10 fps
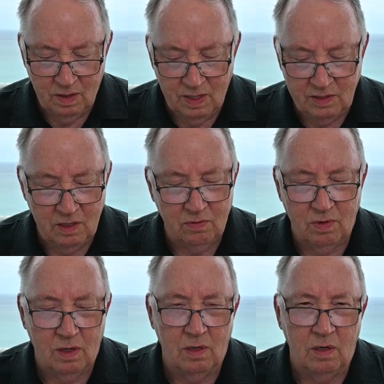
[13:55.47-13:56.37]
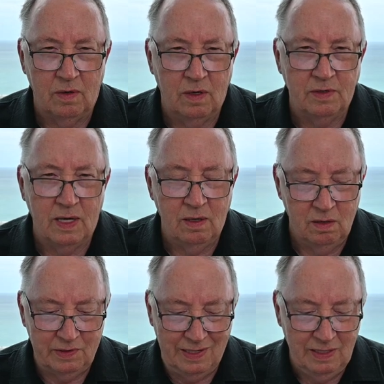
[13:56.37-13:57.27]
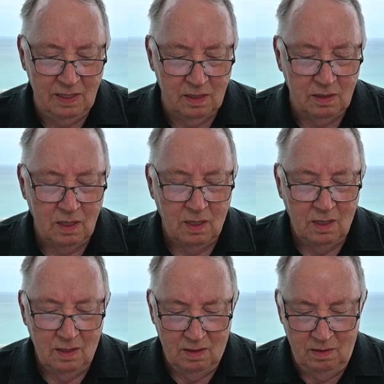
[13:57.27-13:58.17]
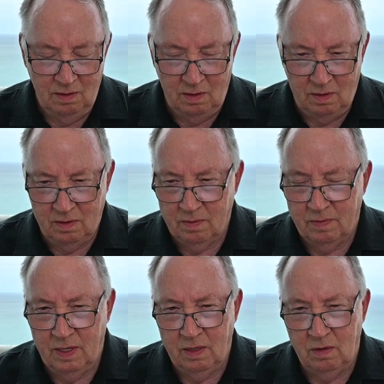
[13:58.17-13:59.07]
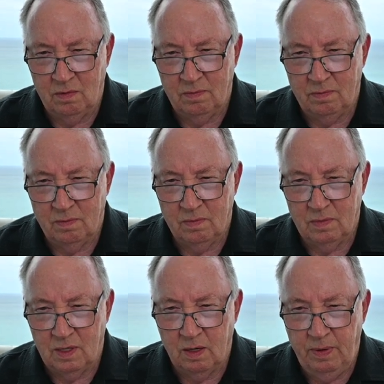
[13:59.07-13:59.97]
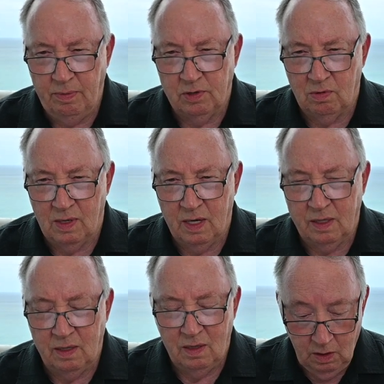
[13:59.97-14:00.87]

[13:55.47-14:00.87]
That's just what I heard. There's that hearsay again. A lot of people don't like it.